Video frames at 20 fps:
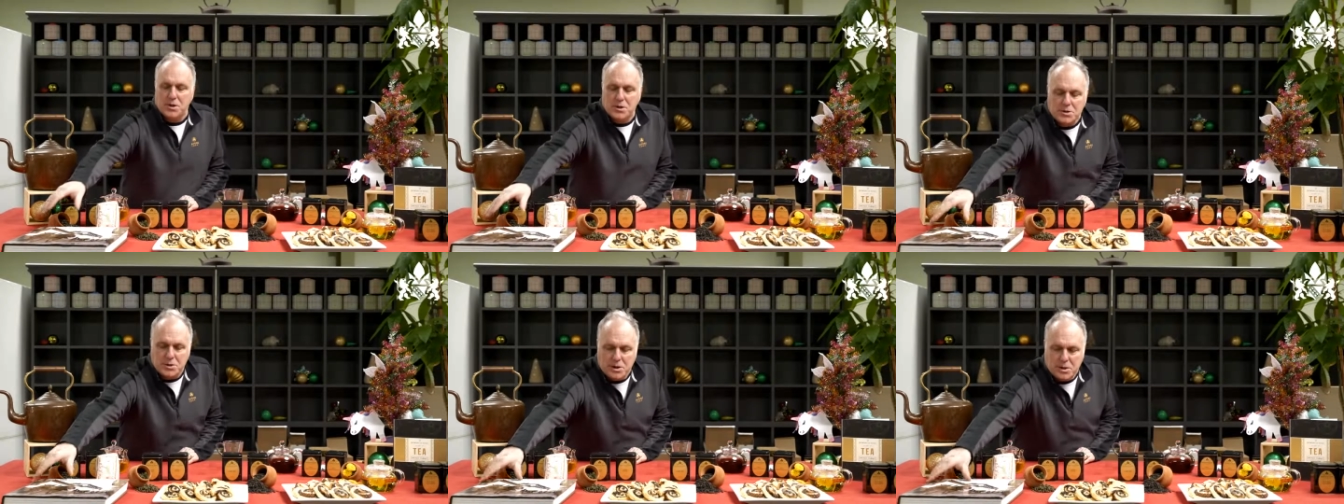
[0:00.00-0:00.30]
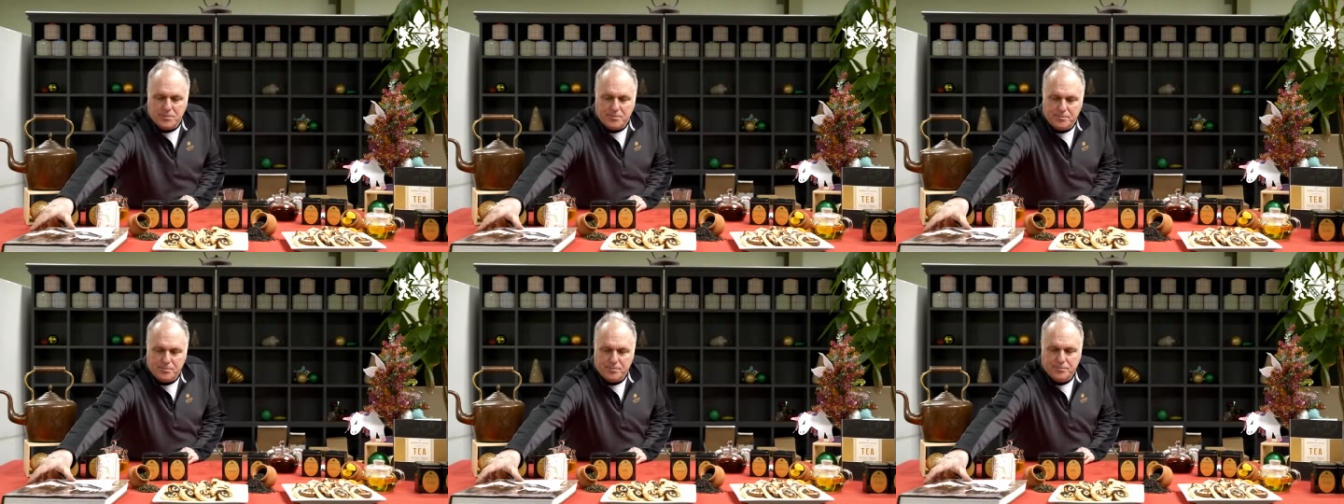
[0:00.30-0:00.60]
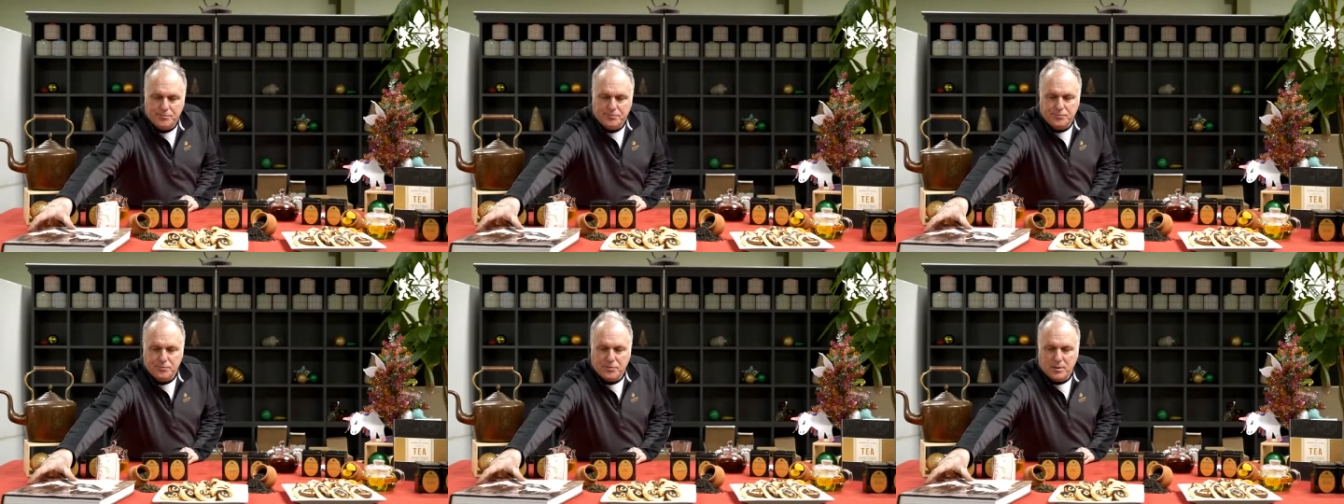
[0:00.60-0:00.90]
to
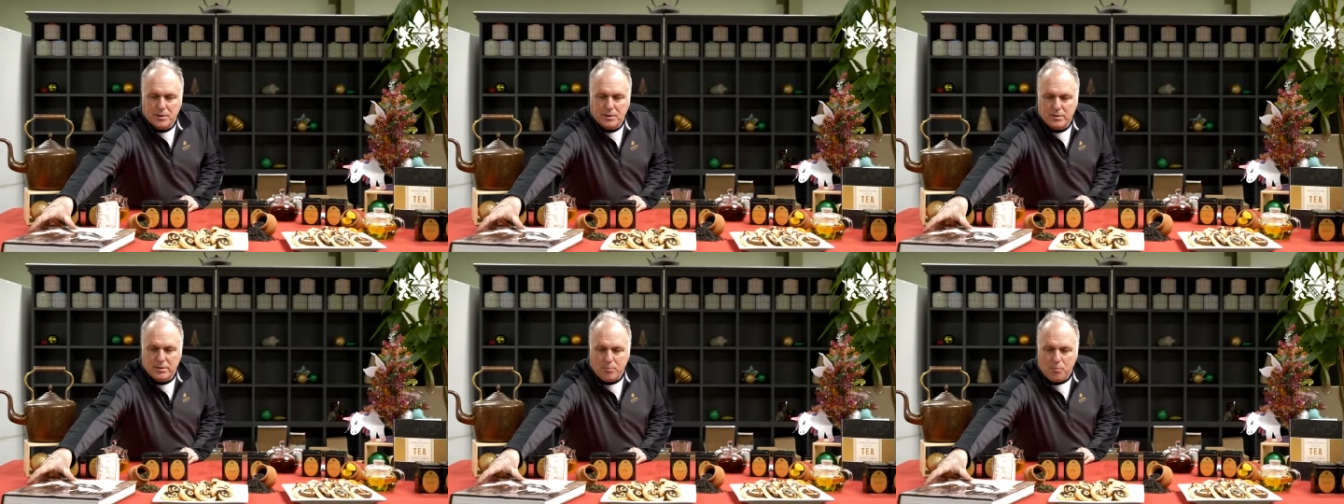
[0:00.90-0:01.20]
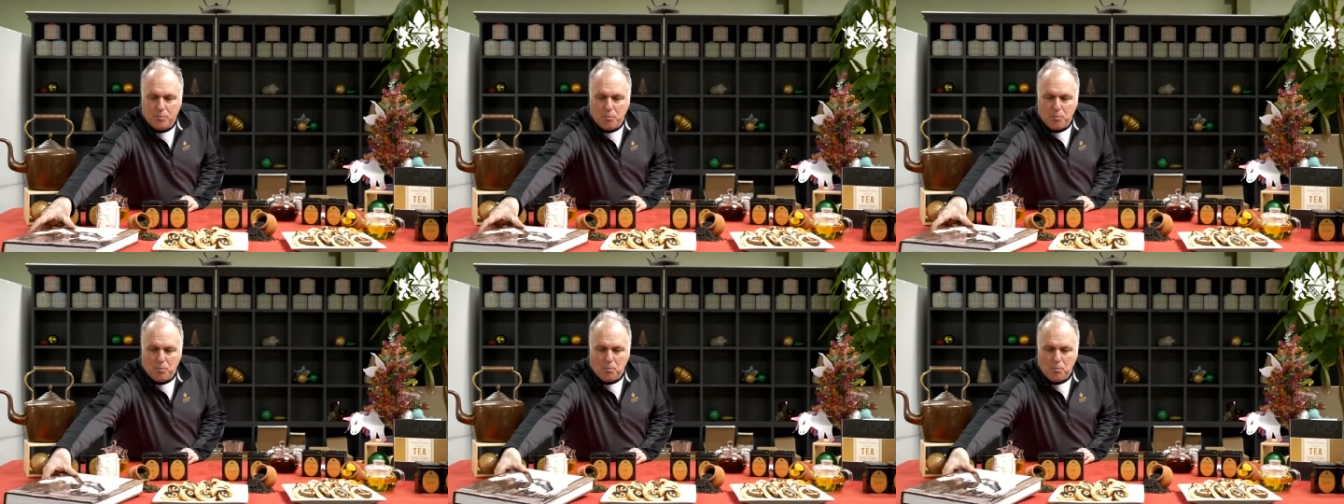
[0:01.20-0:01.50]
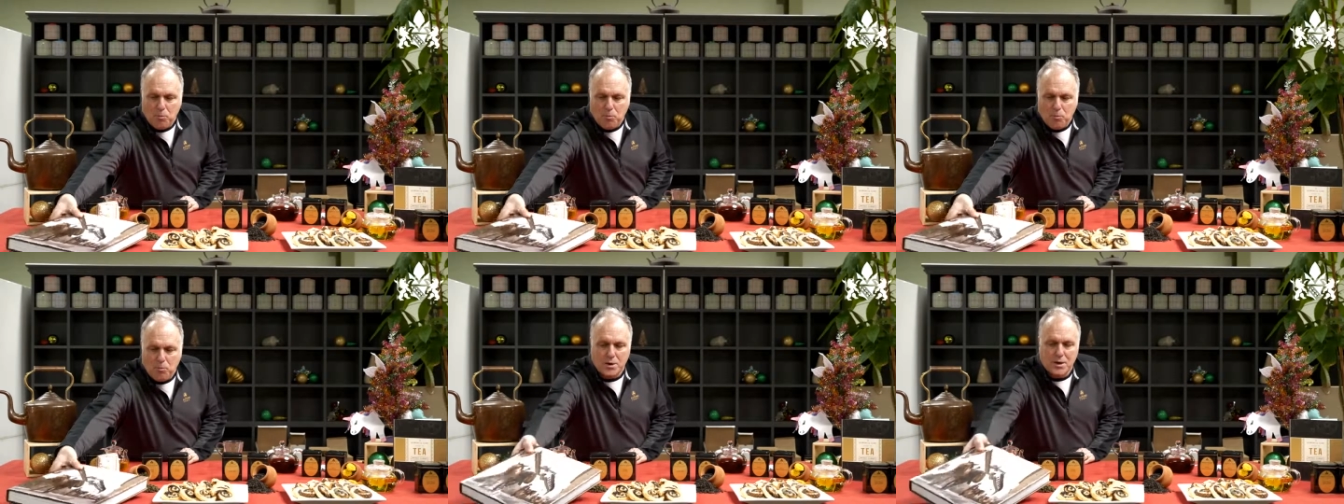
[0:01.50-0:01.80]

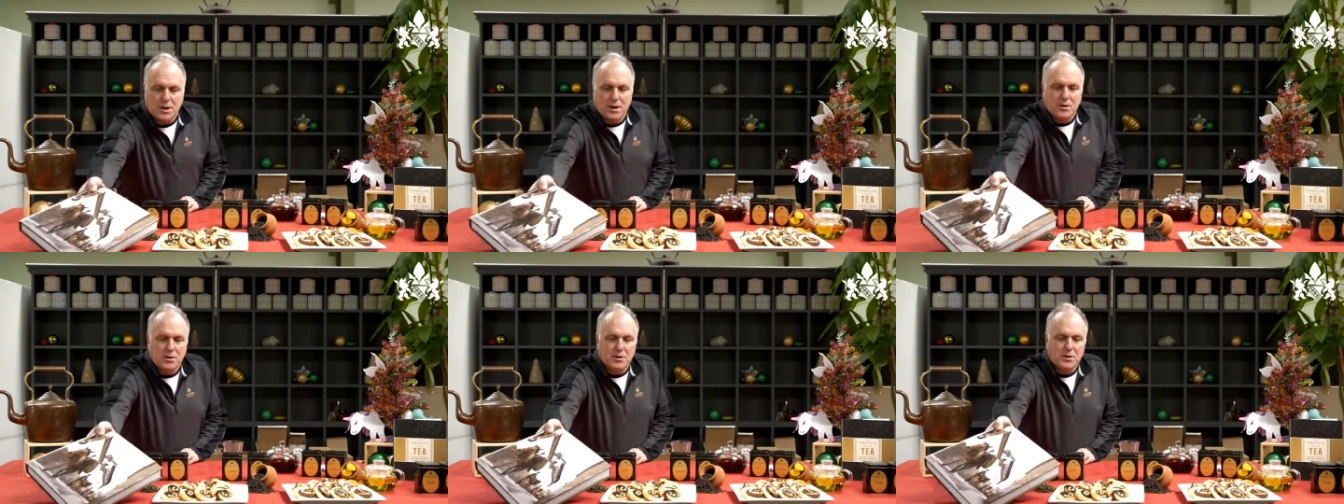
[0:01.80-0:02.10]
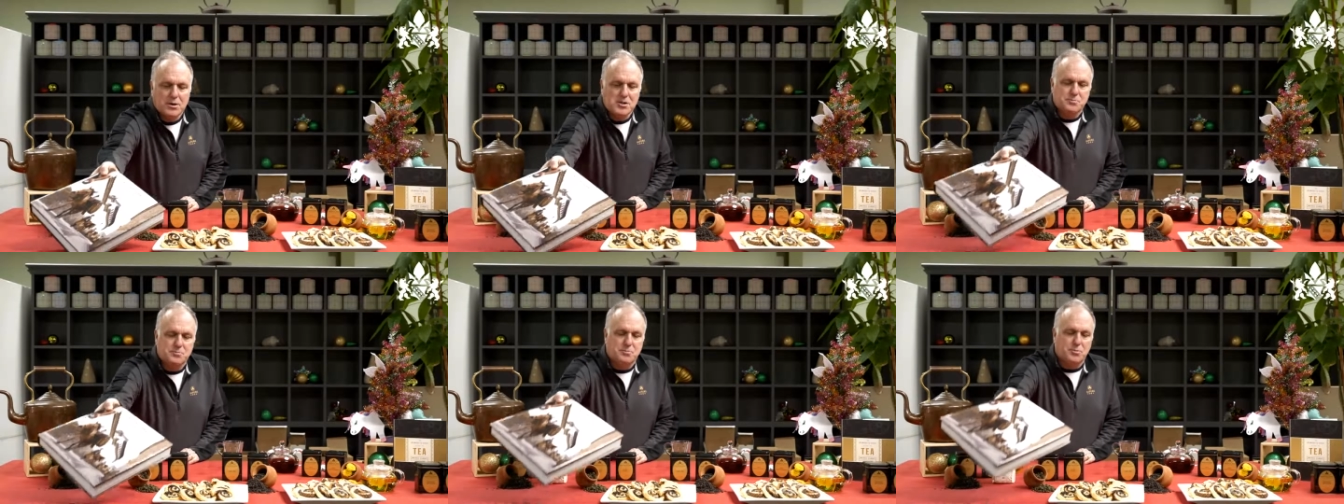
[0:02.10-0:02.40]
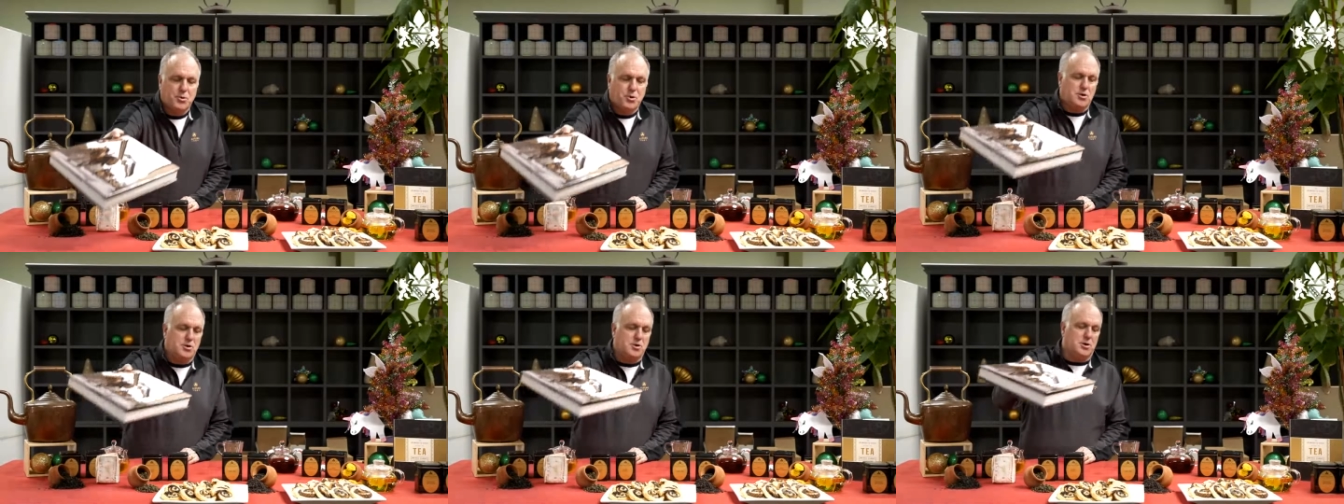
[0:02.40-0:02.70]
point out
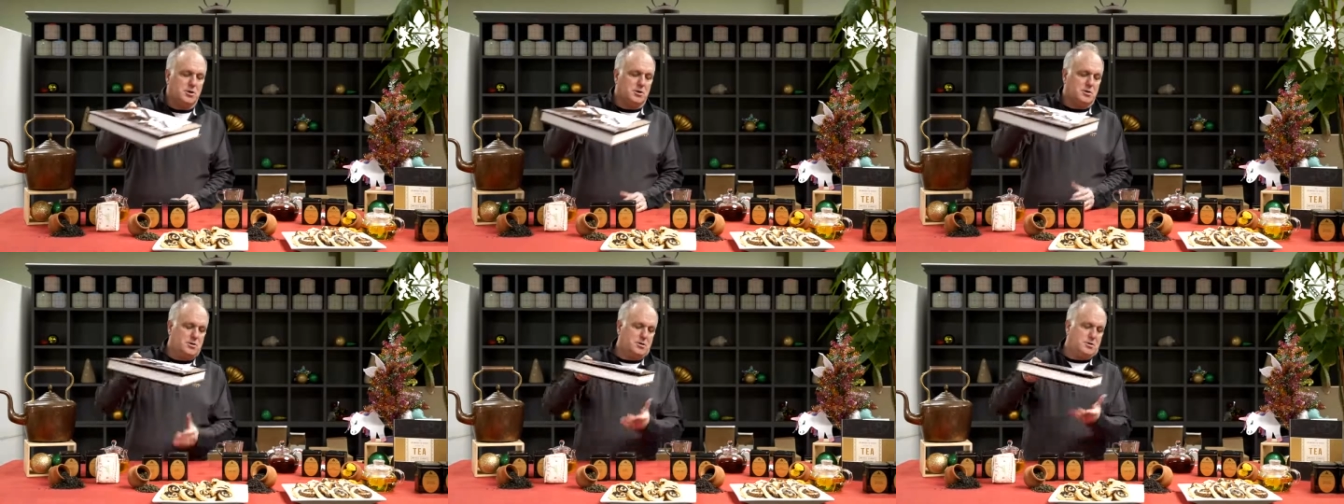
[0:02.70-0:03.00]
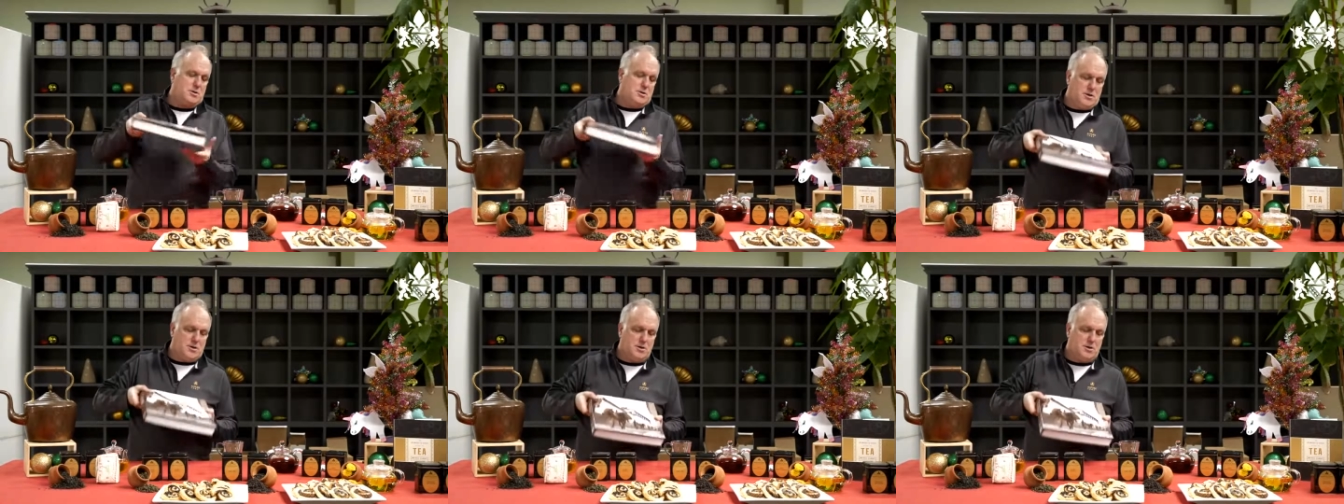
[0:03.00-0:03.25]
this book here.